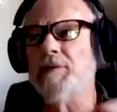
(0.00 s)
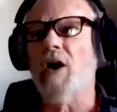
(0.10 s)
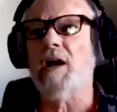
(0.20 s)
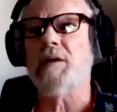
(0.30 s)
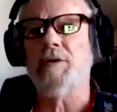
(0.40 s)

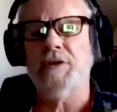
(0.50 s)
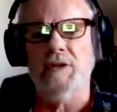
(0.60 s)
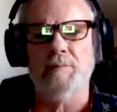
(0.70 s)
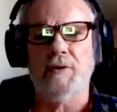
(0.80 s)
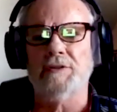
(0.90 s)
talk about
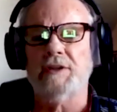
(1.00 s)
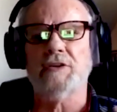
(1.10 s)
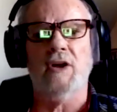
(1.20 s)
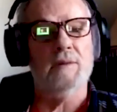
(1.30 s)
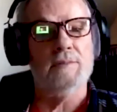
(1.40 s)
Neil Peart, they
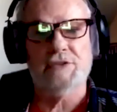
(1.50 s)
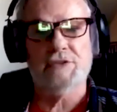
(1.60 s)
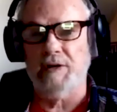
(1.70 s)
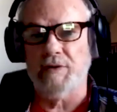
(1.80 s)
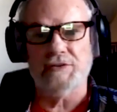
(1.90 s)
talk about
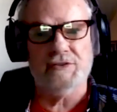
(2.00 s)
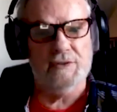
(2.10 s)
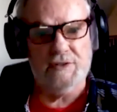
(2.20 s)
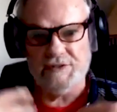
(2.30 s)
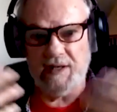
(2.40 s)
Jerry Mercer
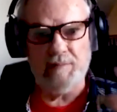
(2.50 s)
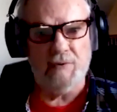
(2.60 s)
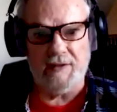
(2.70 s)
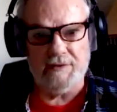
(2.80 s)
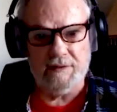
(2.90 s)
in the same
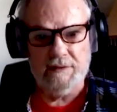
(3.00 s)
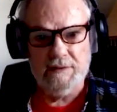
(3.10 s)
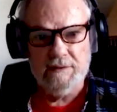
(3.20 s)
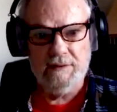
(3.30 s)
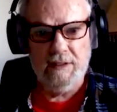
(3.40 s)
breath.
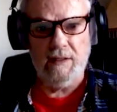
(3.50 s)
Uh, yeah, you